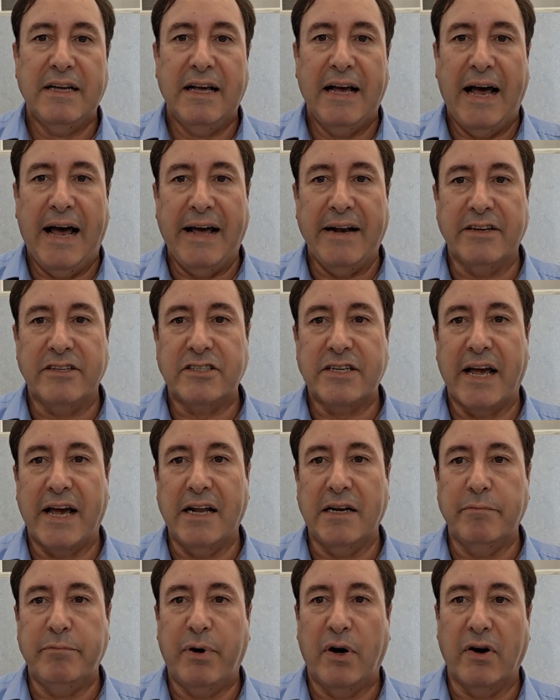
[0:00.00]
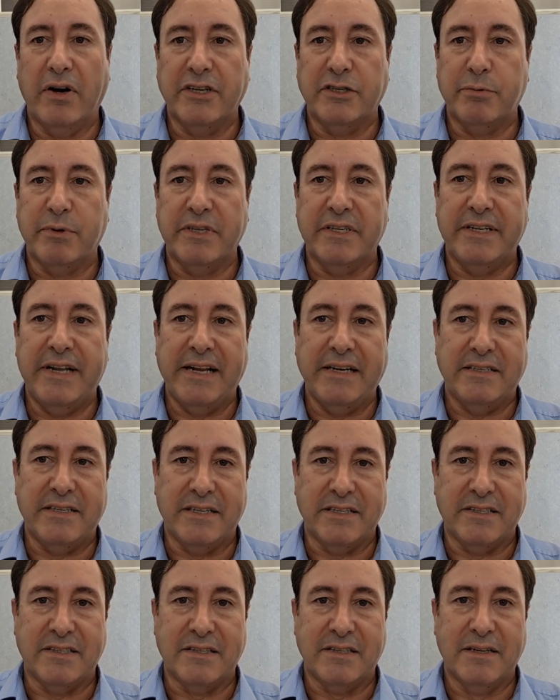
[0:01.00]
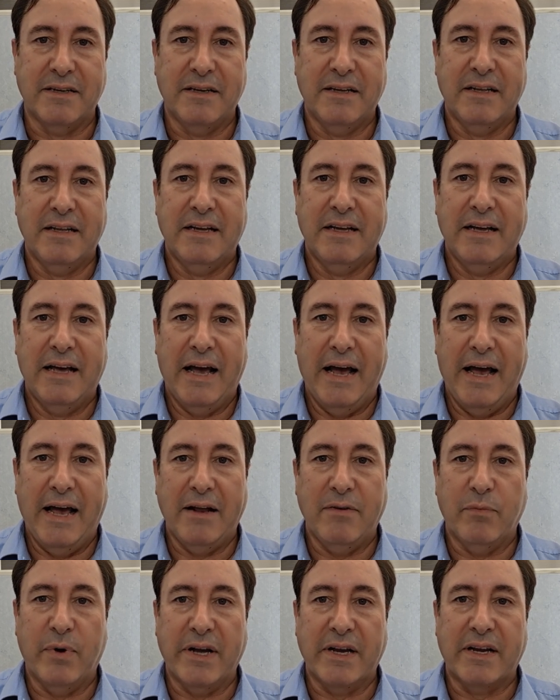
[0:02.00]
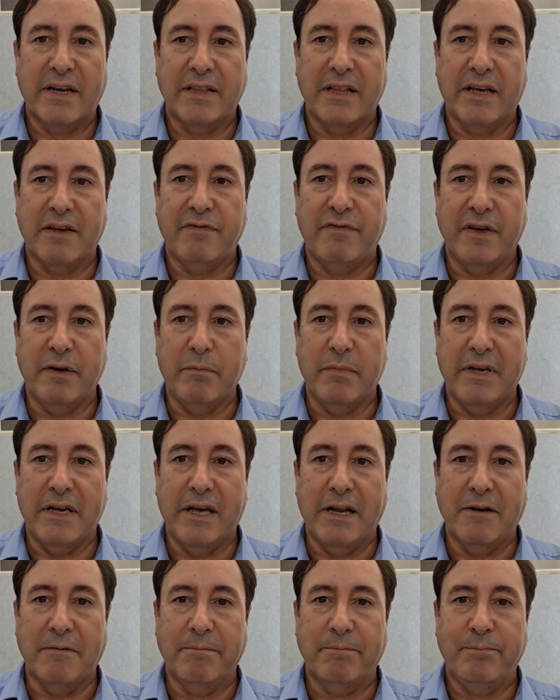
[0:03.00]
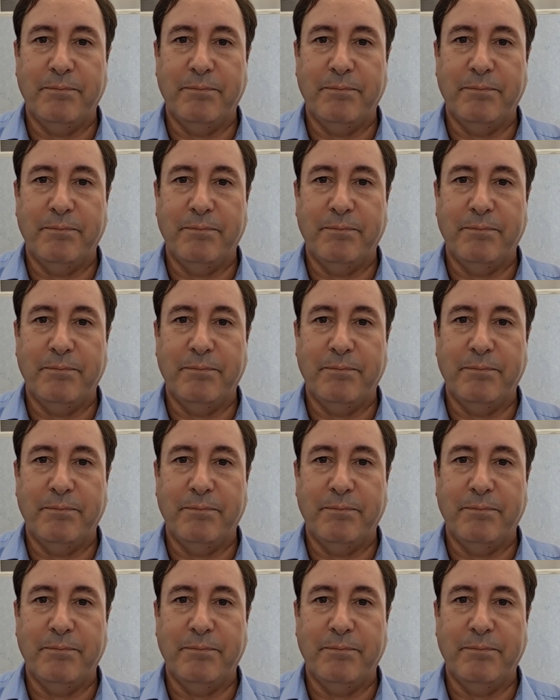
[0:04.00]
and a scale and polish with a dentist and when can they fit me in.